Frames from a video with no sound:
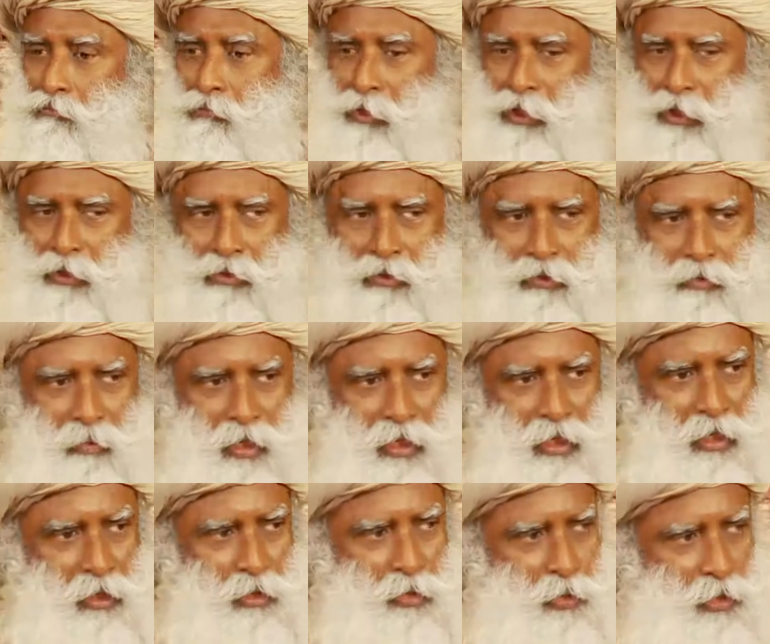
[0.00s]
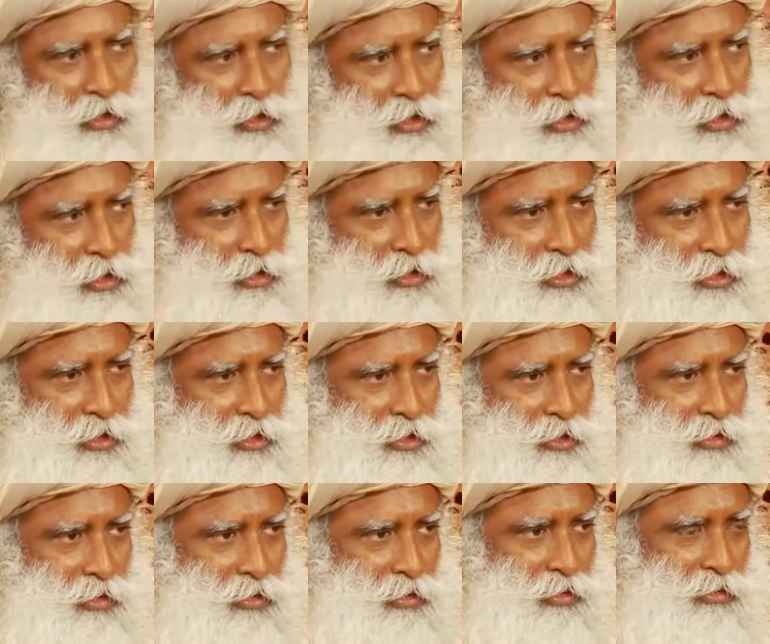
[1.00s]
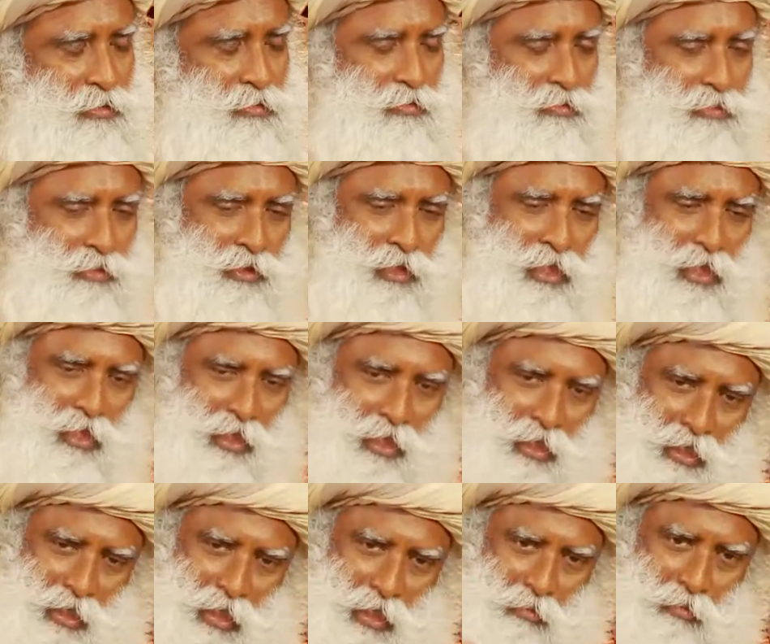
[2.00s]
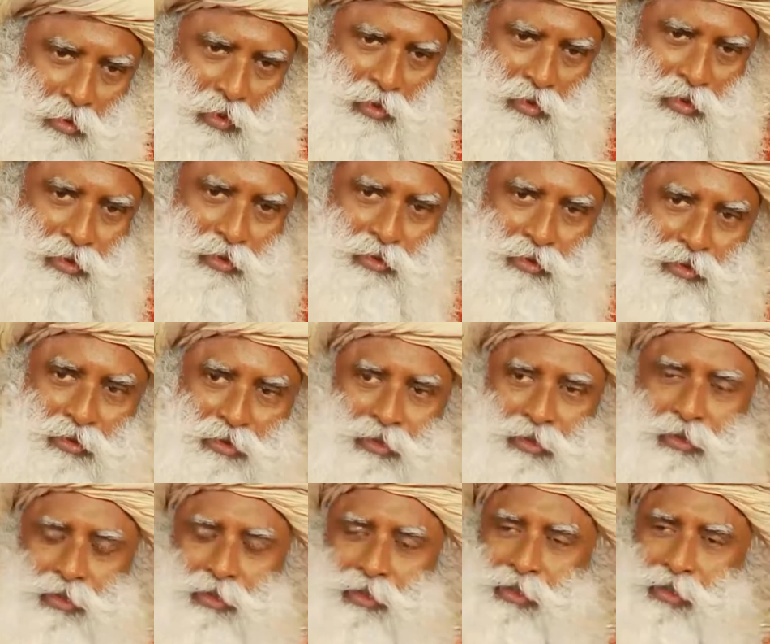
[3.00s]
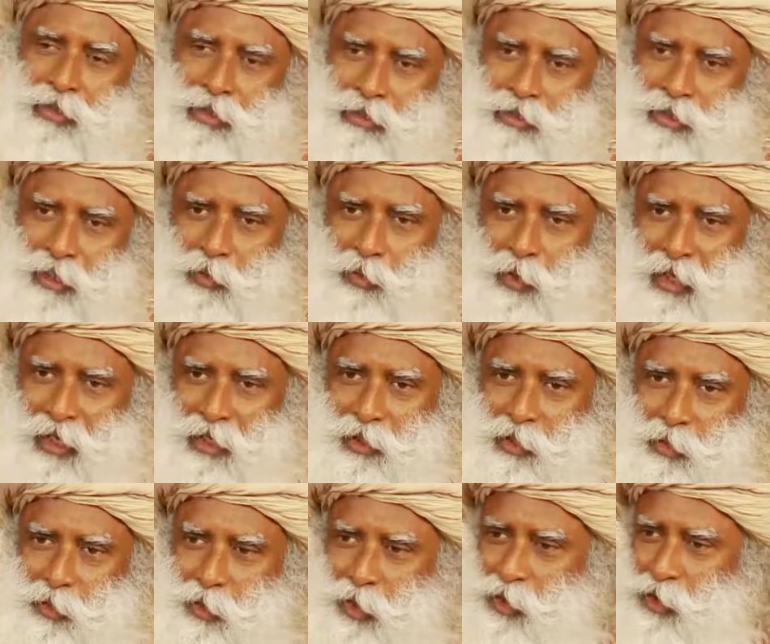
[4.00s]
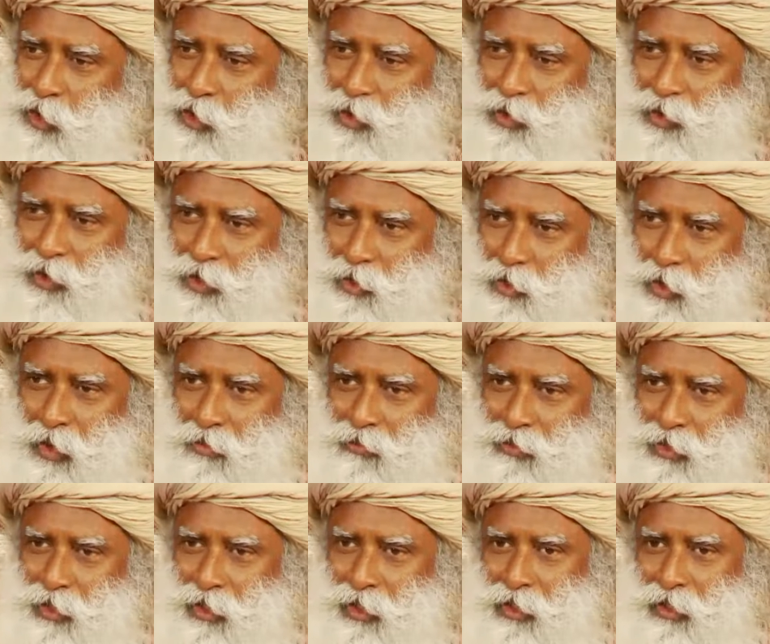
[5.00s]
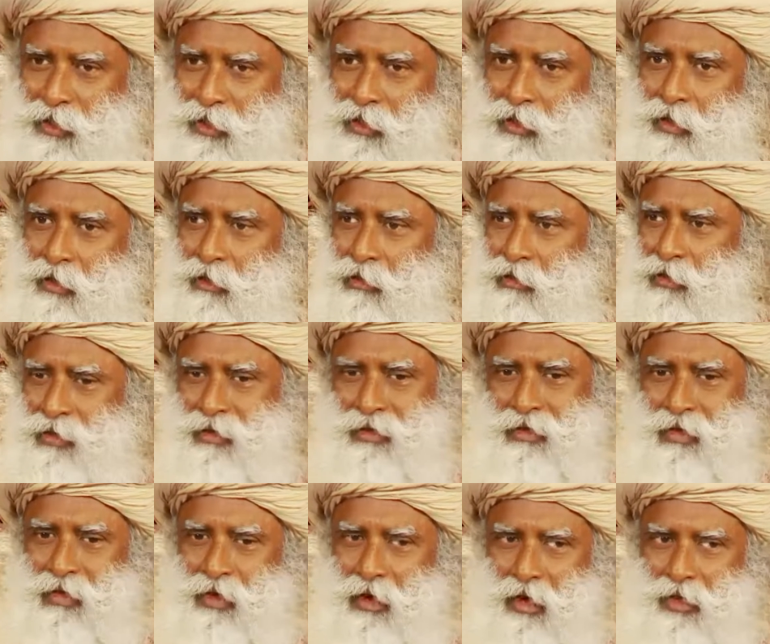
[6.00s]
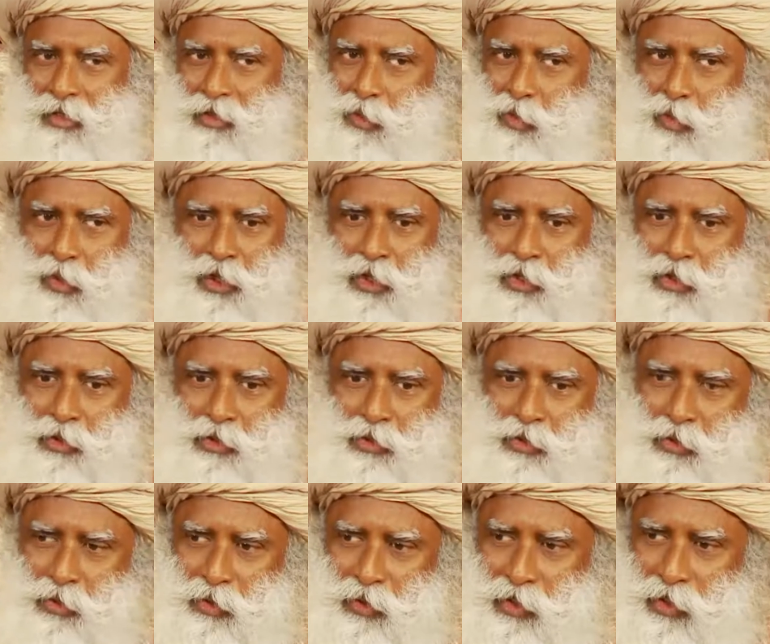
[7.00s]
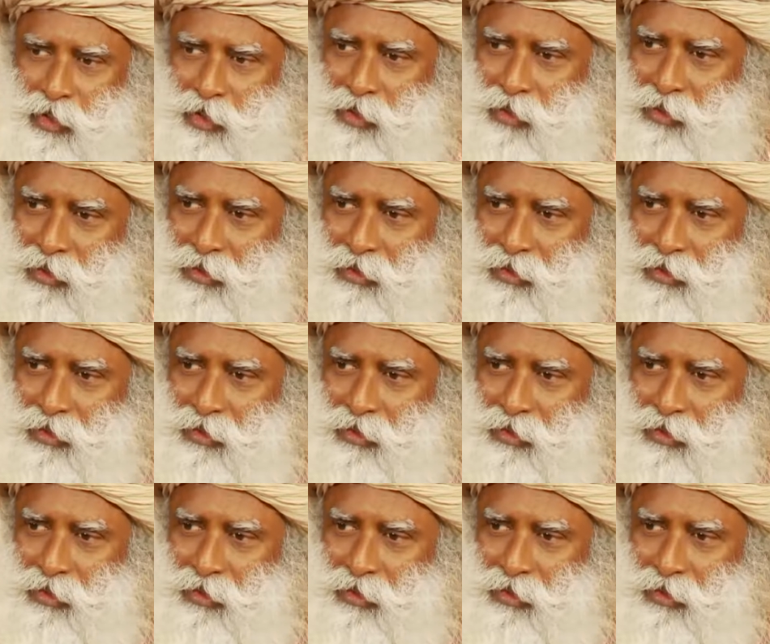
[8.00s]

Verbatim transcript: They couldn't make out what this is. Then he came in. He said, well, you wanted to see, you have seen. The king asked, what do you do here?